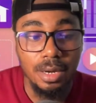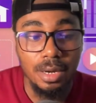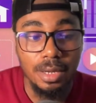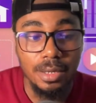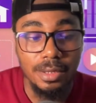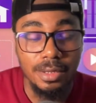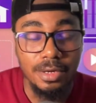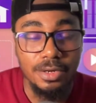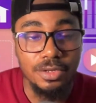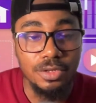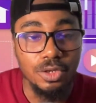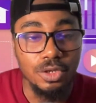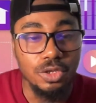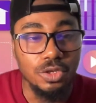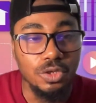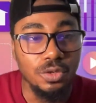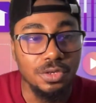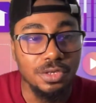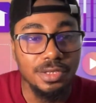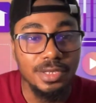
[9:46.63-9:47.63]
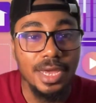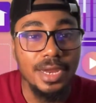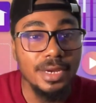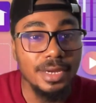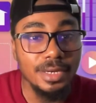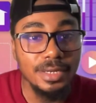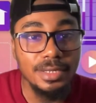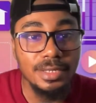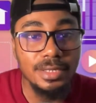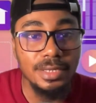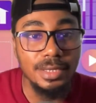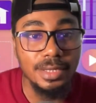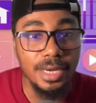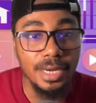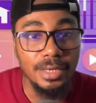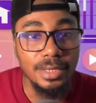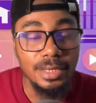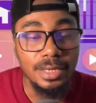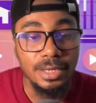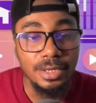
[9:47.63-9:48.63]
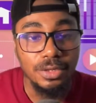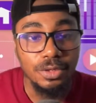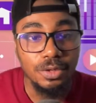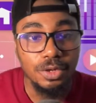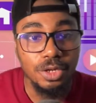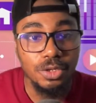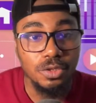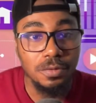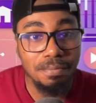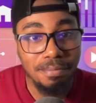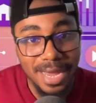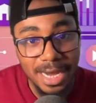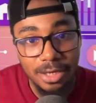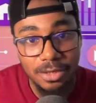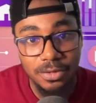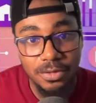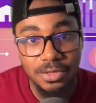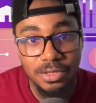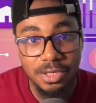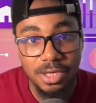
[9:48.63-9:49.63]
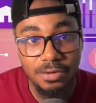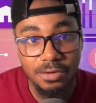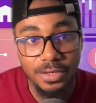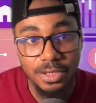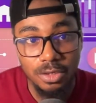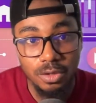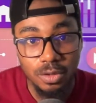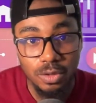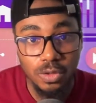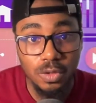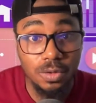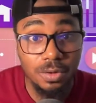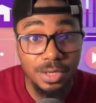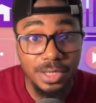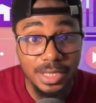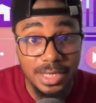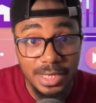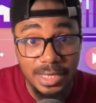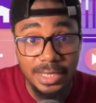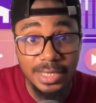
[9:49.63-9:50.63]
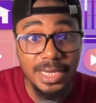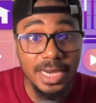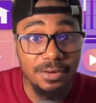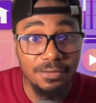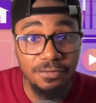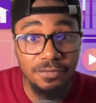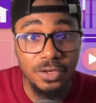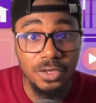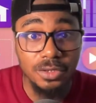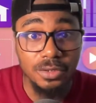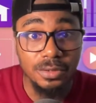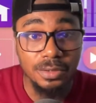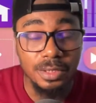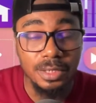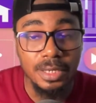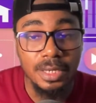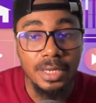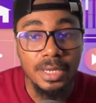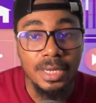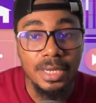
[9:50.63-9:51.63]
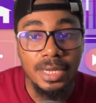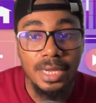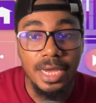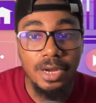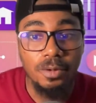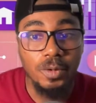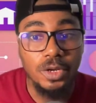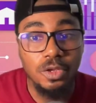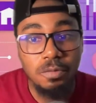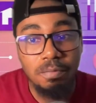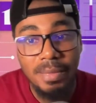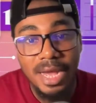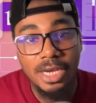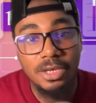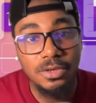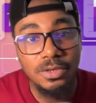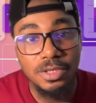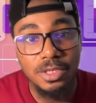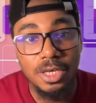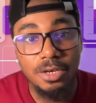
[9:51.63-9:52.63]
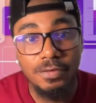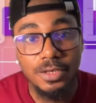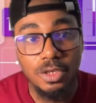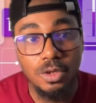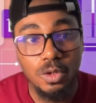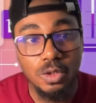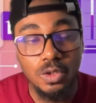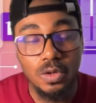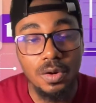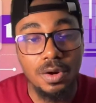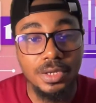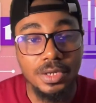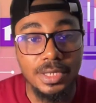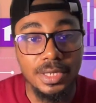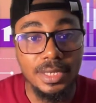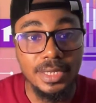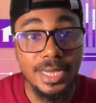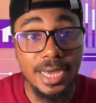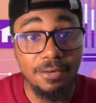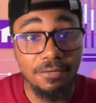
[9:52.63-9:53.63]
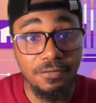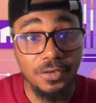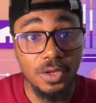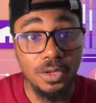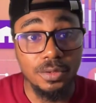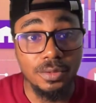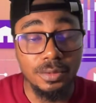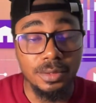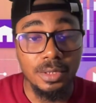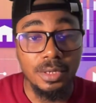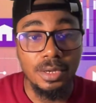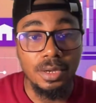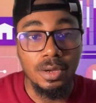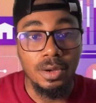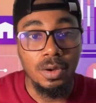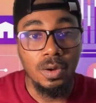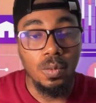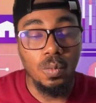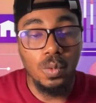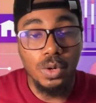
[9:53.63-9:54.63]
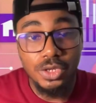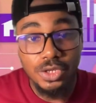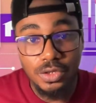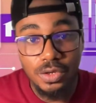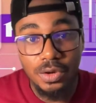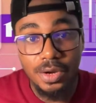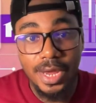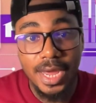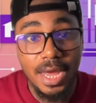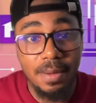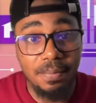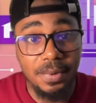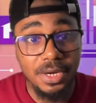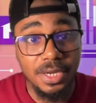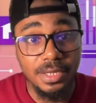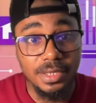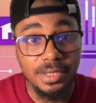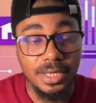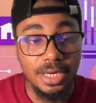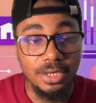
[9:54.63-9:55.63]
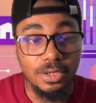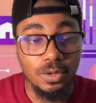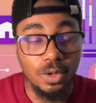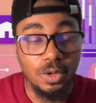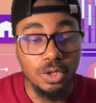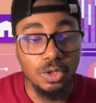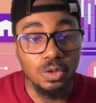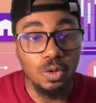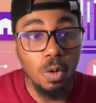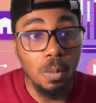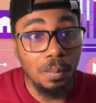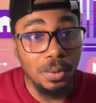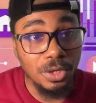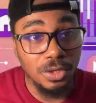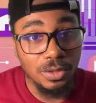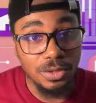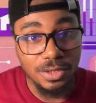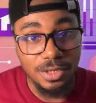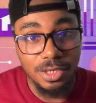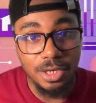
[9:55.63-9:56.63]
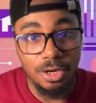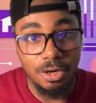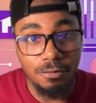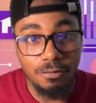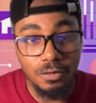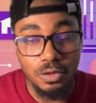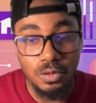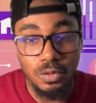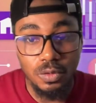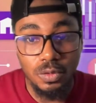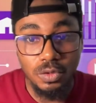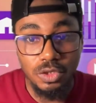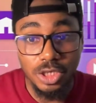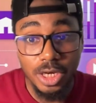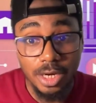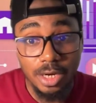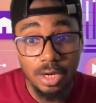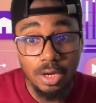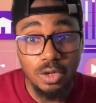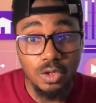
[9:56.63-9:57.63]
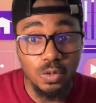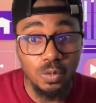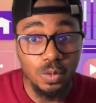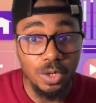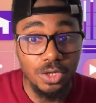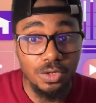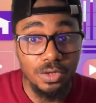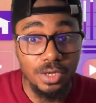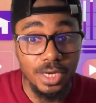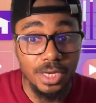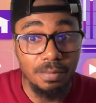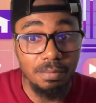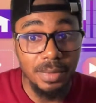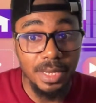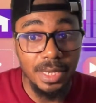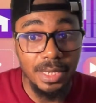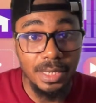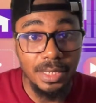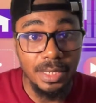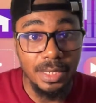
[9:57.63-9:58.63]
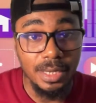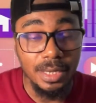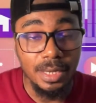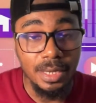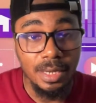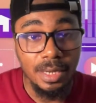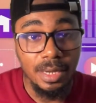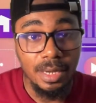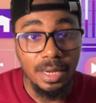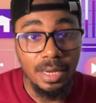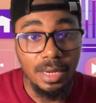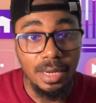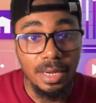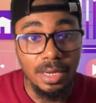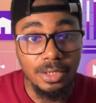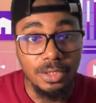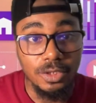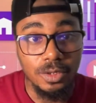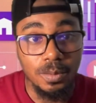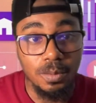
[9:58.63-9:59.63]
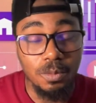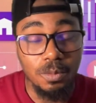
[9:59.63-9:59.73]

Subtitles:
there's a huge tendency that you're going to mark yourself as an authority in that field. And when you mark yourself as an authority in that field, what's going to happen is that you're going to open yourself to channels where you can make some